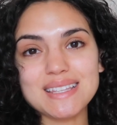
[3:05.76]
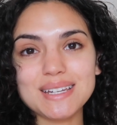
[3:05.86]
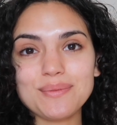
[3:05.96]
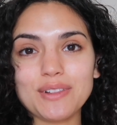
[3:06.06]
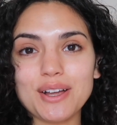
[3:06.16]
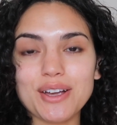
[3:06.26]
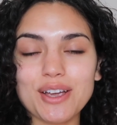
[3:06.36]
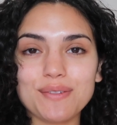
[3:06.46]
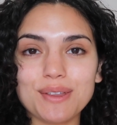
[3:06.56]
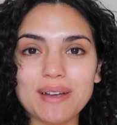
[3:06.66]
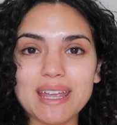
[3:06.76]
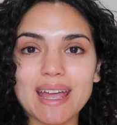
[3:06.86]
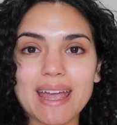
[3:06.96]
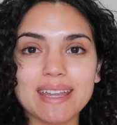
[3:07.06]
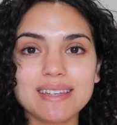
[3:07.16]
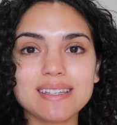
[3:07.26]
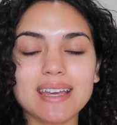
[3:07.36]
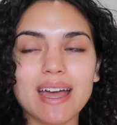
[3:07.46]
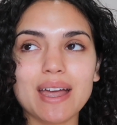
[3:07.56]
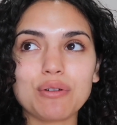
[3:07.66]
didn't vlog over the weekend.
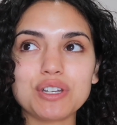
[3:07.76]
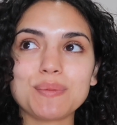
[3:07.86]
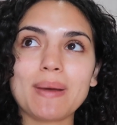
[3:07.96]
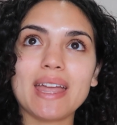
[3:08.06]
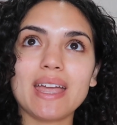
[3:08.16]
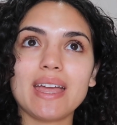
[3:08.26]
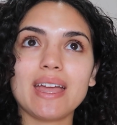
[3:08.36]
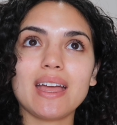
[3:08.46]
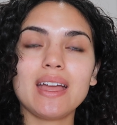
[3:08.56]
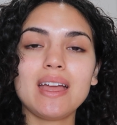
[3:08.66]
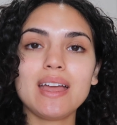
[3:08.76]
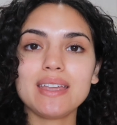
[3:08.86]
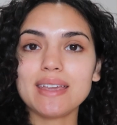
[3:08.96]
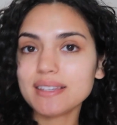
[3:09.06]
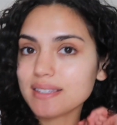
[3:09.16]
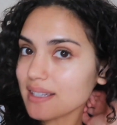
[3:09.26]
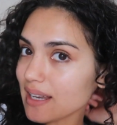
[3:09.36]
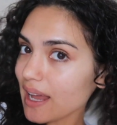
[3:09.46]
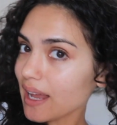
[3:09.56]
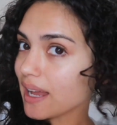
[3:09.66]
I washed my hair
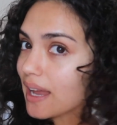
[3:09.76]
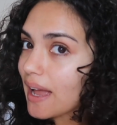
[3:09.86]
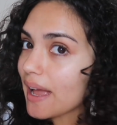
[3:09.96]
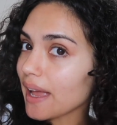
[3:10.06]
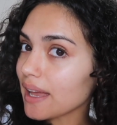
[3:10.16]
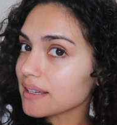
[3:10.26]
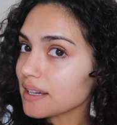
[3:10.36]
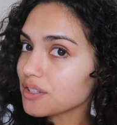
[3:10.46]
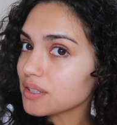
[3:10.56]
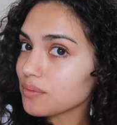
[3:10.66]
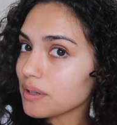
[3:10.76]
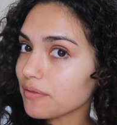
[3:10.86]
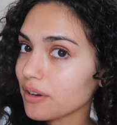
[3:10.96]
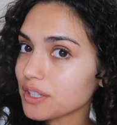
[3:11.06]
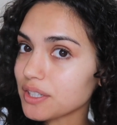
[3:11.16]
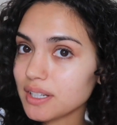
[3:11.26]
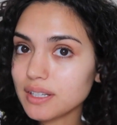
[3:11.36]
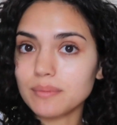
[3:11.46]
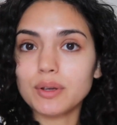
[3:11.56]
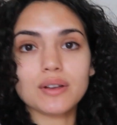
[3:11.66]
yesterday and I just refreshed
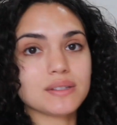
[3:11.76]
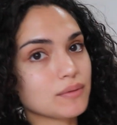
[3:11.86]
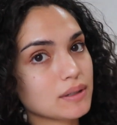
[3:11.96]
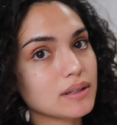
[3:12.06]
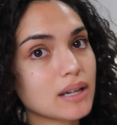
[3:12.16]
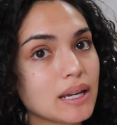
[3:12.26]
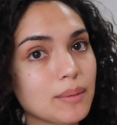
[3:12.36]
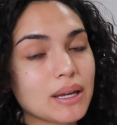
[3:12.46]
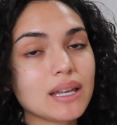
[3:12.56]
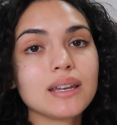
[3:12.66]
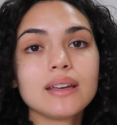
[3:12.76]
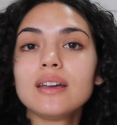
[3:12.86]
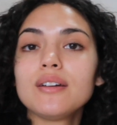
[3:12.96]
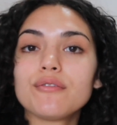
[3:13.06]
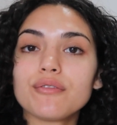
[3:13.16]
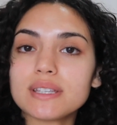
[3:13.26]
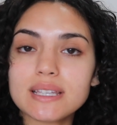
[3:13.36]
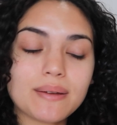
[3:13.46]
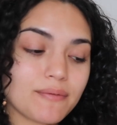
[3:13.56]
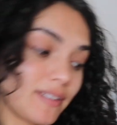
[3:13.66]
it because it was looking a bit
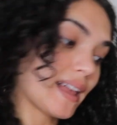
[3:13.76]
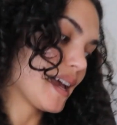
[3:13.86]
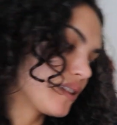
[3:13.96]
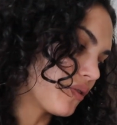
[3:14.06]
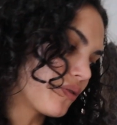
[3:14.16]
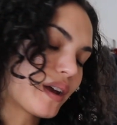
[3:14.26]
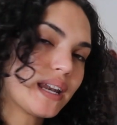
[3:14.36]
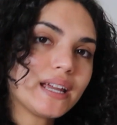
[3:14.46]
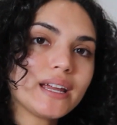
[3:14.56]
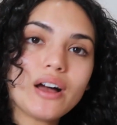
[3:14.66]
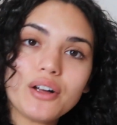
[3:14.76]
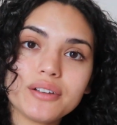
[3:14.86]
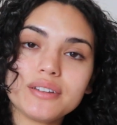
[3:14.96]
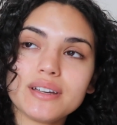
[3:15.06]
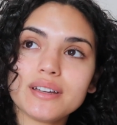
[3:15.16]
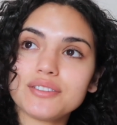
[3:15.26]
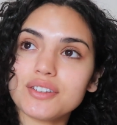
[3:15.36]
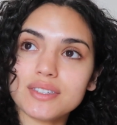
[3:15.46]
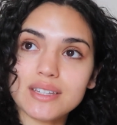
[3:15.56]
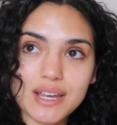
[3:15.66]
frizzy and flat already on
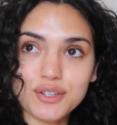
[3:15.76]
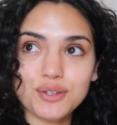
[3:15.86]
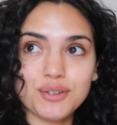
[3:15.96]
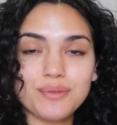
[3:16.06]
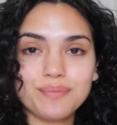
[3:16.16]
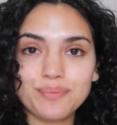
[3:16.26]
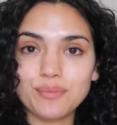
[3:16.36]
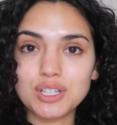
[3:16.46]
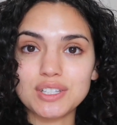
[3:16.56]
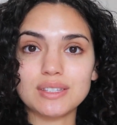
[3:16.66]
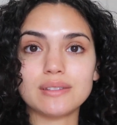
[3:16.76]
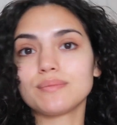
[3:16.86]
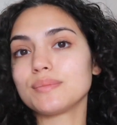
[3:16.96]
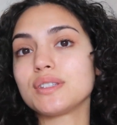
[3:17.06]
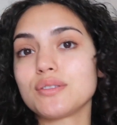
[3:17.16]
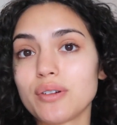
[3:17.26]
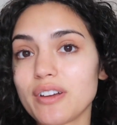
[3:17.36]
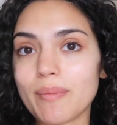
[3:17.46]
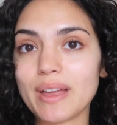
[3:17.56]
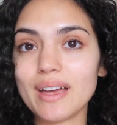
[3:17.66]
just day 2, which is the
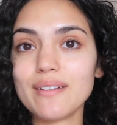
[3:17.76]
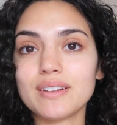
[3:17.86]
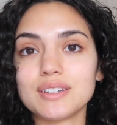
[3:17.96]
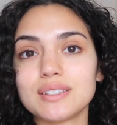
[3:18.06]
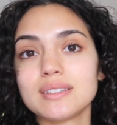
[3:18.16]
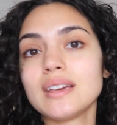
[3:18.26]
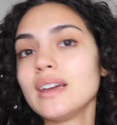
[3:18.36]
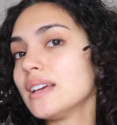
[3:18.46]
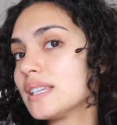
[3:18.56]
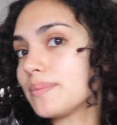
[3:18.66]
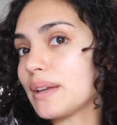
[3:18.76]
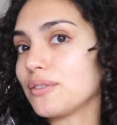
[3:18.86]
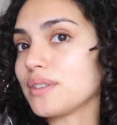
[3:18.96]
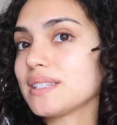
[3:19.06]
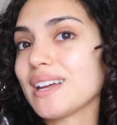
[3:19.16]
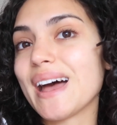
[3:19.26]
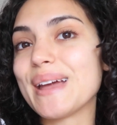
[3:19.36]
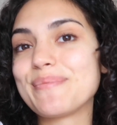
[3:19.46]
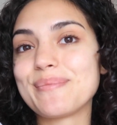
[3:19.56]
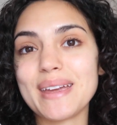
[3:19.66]
story of my life. I just spend all this
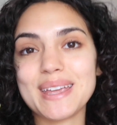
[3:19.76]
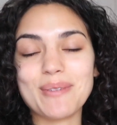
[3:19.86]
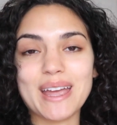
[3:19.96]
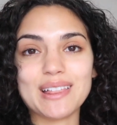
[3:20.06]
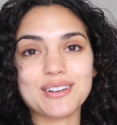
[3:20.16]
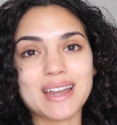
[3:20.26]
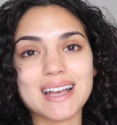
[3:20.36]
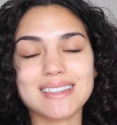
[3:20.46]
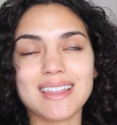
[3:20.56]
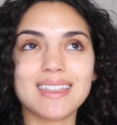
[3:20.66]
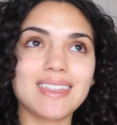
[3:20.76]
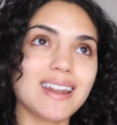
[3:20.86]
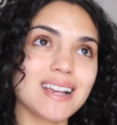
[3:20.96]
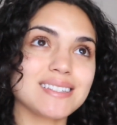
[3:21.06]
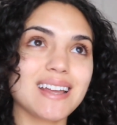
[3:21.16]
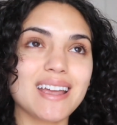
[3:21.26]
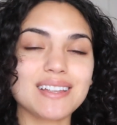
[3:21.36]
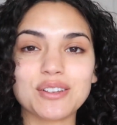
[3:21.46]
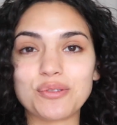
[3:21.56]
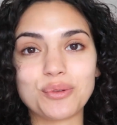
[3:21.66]
time making my hair look nice and then the next day
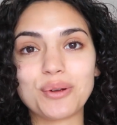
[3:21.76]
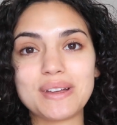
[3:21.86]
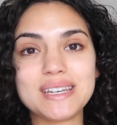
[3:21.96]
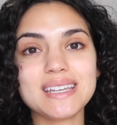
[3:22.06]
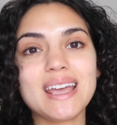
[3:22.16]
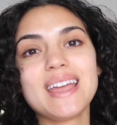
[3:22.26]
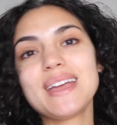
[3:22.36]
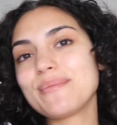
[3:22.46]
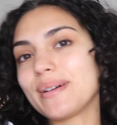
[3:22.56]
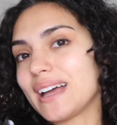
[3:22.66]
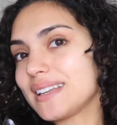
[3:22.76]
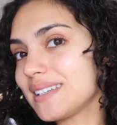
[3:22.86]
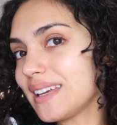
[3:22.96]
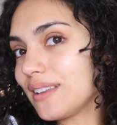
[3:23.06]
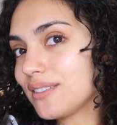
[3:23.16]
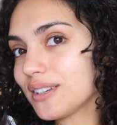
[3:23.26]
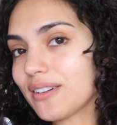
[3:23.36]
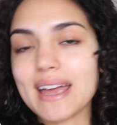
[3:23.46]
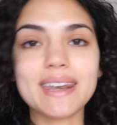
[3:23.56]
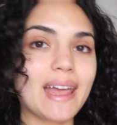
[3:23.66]
it's all ruined. But it looks all
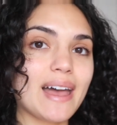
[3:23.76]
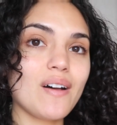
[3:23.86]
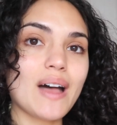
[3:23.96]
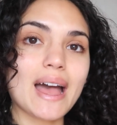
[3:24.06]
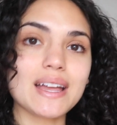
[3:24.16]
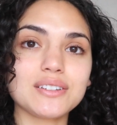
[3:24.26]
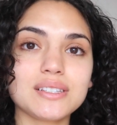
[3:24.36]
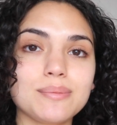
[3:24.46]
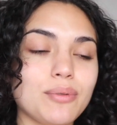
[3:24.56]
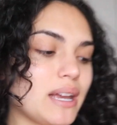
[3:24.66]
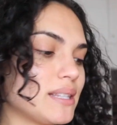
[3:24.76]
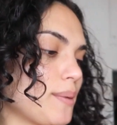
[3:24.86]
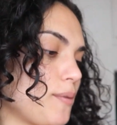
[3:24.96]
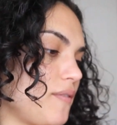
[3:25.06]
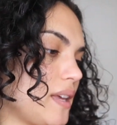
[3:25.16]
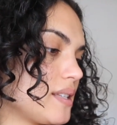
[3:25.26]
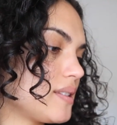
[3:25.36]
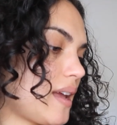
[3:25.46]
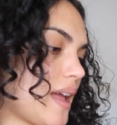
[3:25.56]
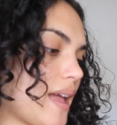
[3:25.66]
right now. I just sprayed some of
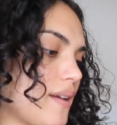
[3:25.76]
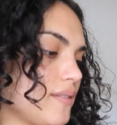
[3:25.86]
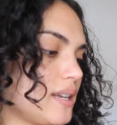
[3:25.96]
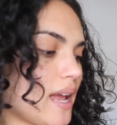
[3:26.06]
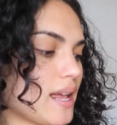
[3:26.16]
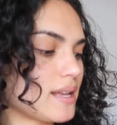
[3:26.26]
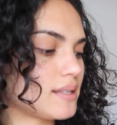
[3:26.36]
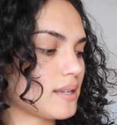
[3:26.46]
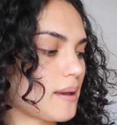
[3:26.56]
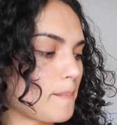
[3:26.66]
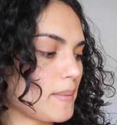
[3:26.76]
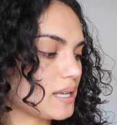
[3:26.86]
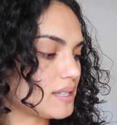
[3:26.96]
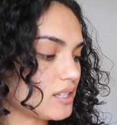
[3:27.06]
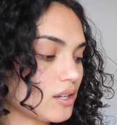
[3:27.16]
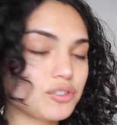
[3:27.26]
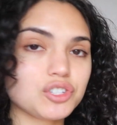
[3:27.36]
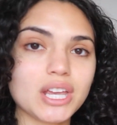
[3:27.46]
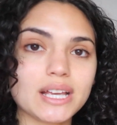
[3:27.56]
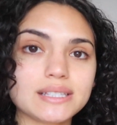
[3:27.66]
this Hair for Days Mixed
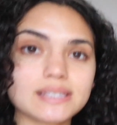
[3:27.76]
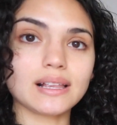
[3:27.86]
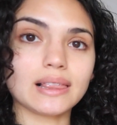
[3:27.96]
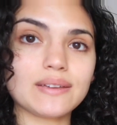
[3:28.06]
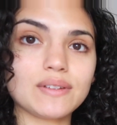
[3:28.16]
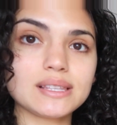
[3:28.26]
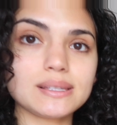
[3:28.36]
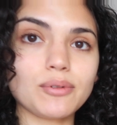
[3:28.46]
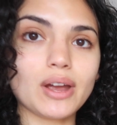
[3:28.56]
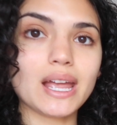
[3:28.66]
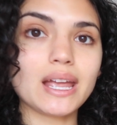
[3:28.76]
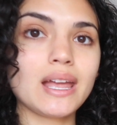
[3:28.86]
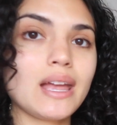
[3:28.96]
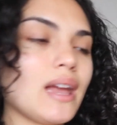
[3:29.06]
Chicks Leave-In Spray.